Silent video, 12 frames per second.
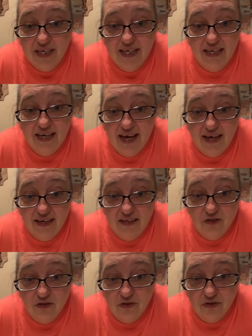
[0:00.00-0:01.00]
But he had
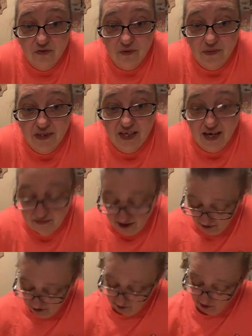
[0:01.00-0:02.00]
issues from the time
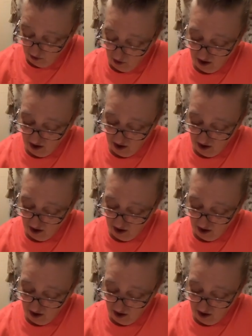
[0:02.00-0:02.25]
he was